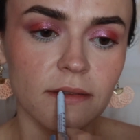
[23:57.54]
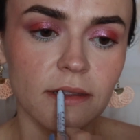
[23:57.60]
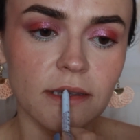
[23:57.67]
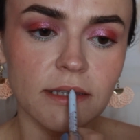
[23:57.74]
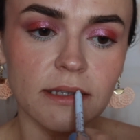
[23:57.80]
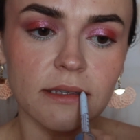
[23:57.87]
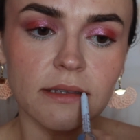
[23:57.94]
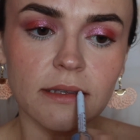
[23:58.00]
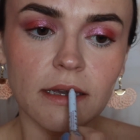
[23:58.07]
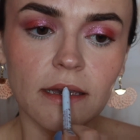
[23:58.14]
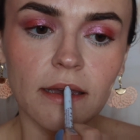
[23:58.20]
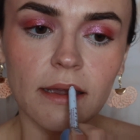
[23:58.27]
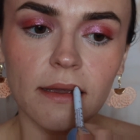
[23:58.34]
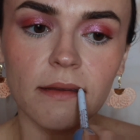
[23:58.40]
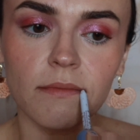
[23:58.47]
This is
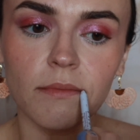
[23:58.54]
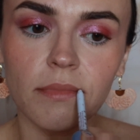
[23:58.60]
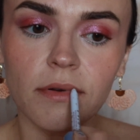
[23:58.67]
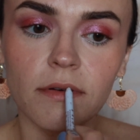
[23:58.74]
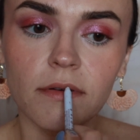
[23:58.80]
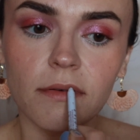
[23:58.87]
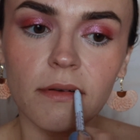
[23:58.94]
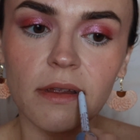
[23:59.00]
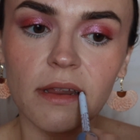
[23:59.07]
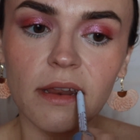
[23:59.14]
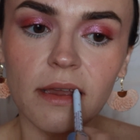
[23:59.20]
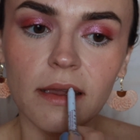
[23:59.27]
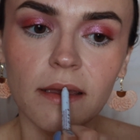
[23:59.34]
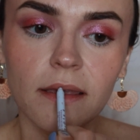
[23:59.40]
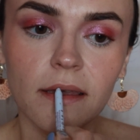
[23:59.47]
a
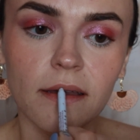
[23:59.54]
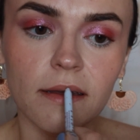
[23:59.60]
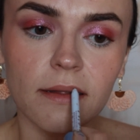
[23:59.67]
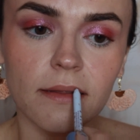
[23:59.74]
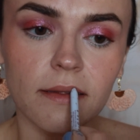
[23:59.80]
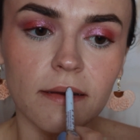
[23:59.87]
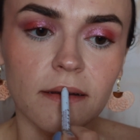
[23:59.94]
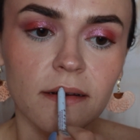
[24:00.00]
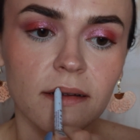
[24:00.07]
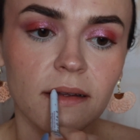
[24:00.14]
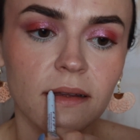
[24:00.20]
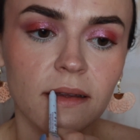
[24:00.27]
pretty color.